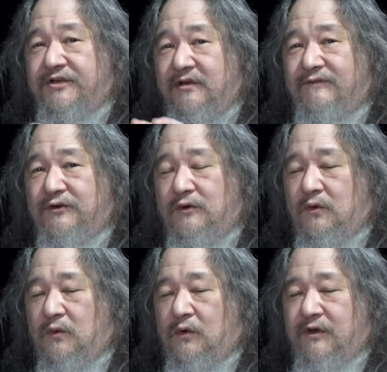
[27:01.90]
of two
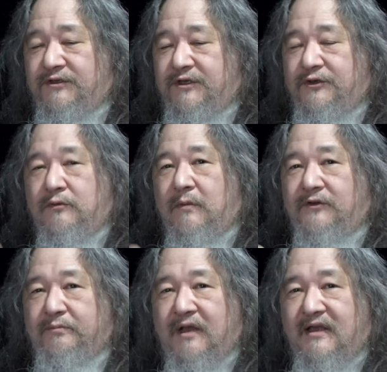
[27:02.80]
coords to do
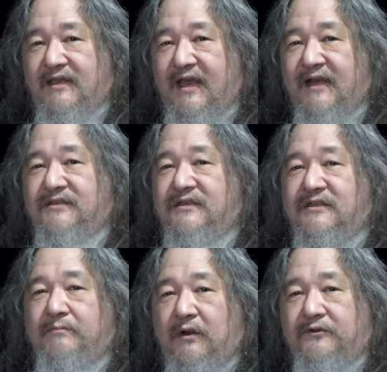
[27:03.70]
multiply the
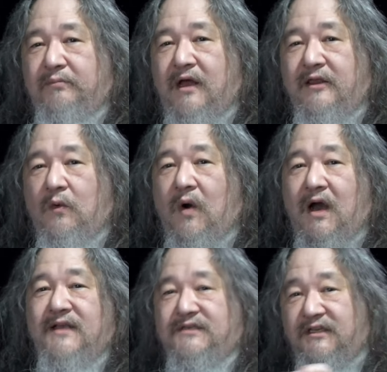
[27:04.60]
x's, multiply the
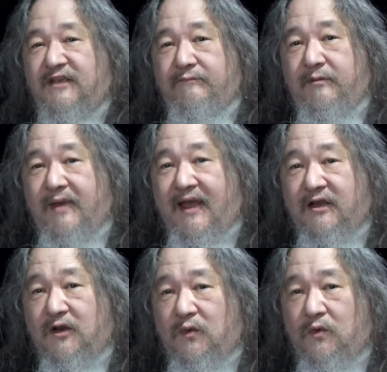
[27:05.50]
y's, and give me back
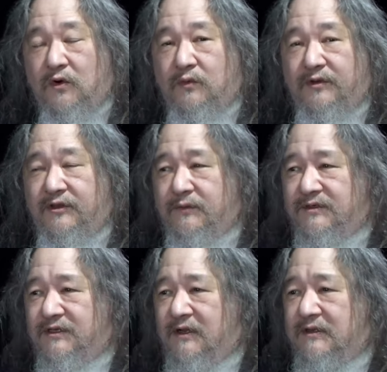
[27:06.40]
a coord with the
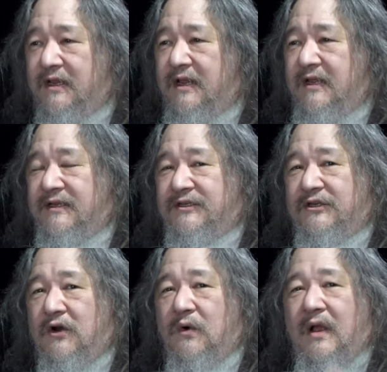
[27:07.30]
result.
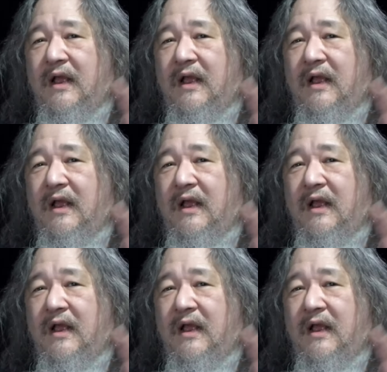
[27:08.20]
So